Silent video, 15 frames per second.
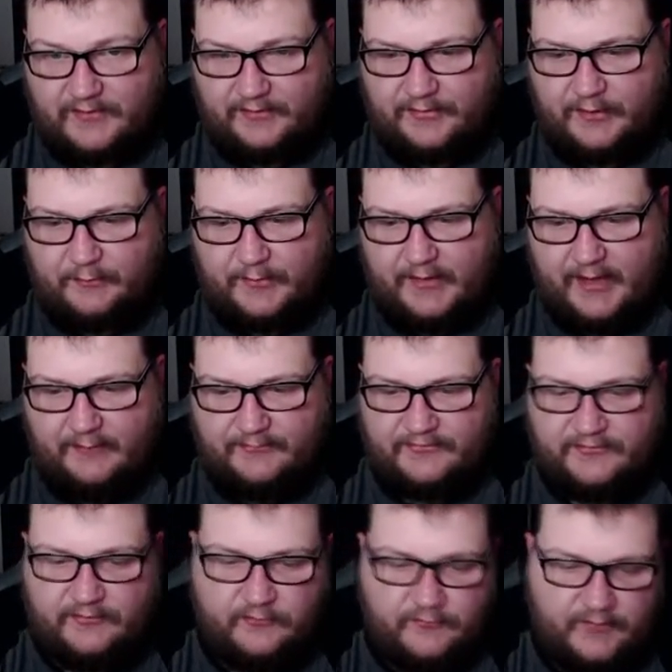I think we have
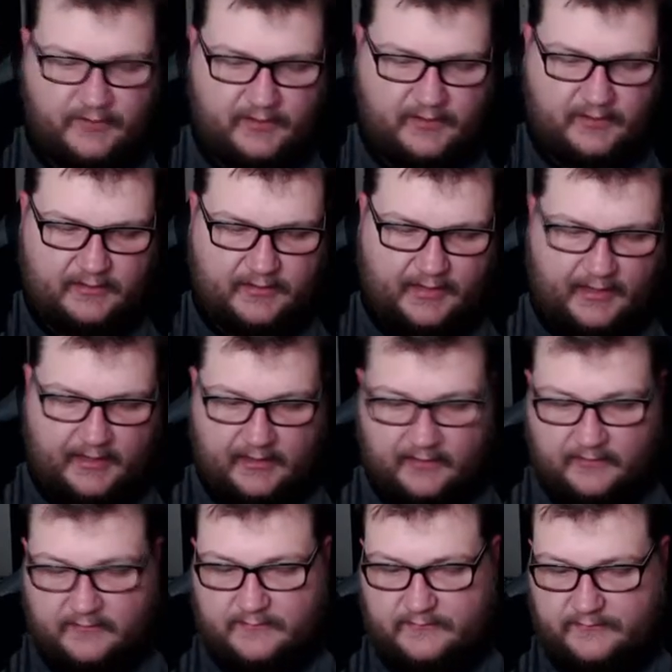Sylveon
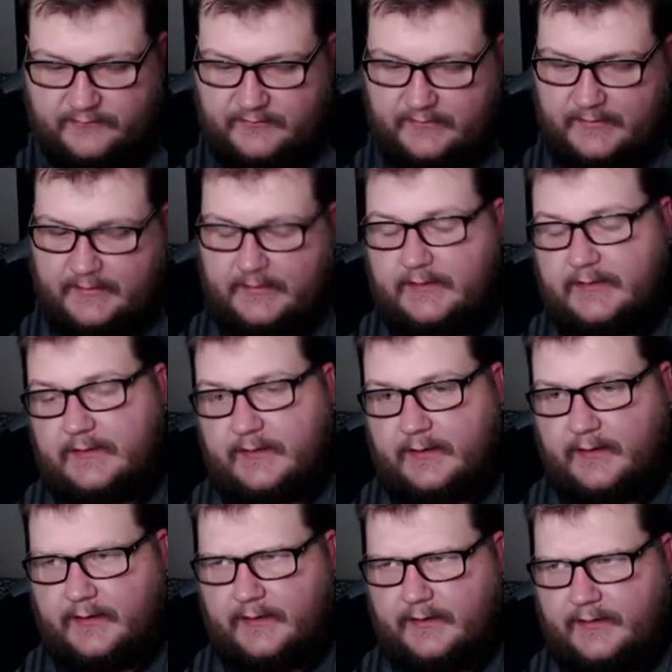and
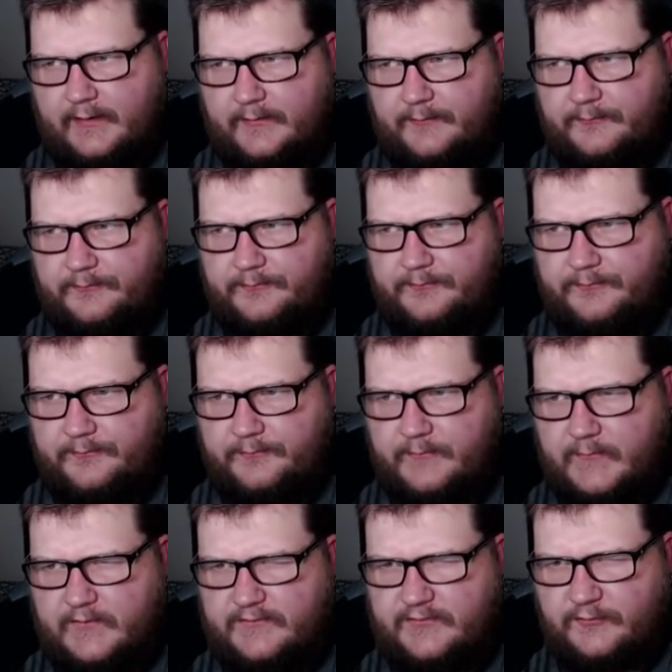uh,
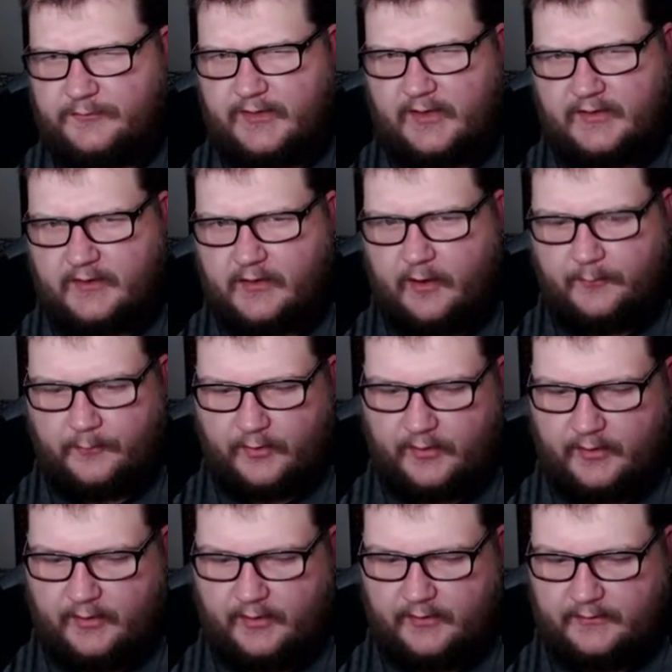Sylveon and
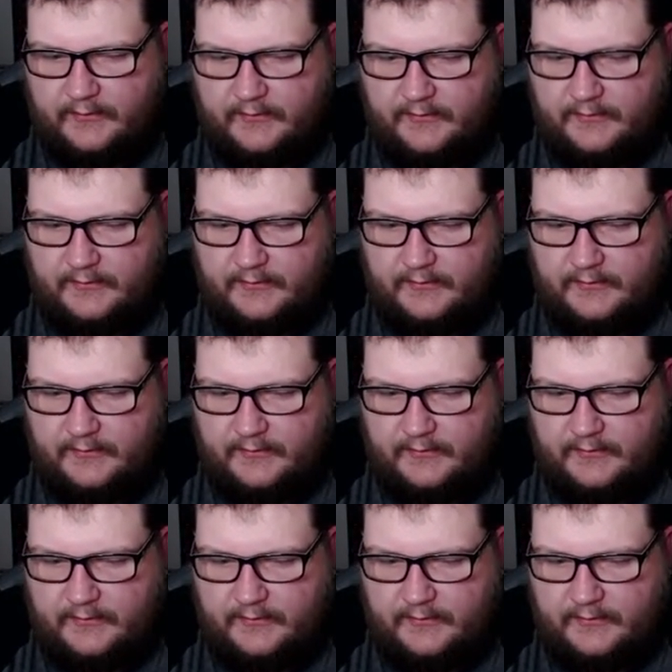Umbreon.